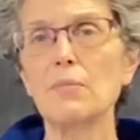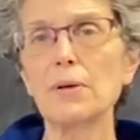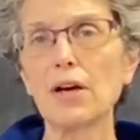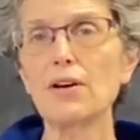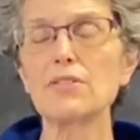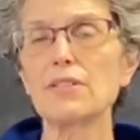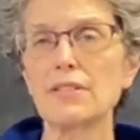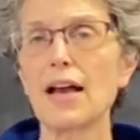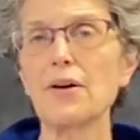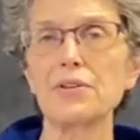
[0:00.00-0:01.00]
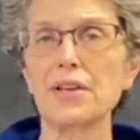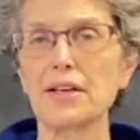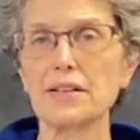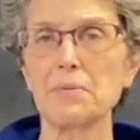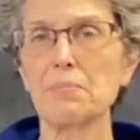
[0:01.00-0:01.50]
because he's now in
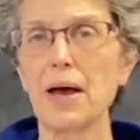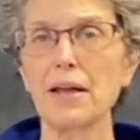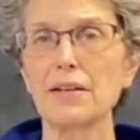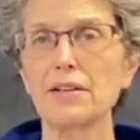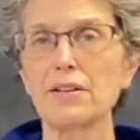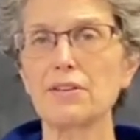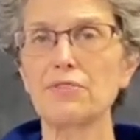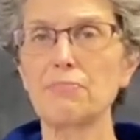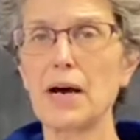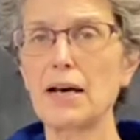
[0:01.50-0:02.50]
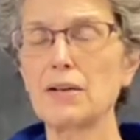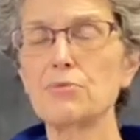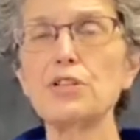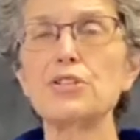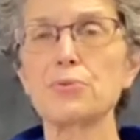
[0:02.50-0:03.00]
that competitive body
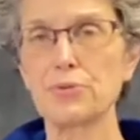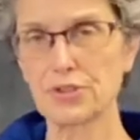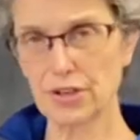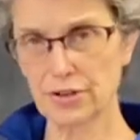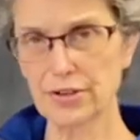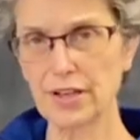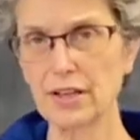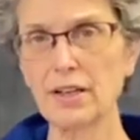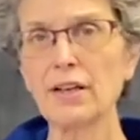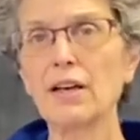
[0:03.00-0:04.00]
resource guarding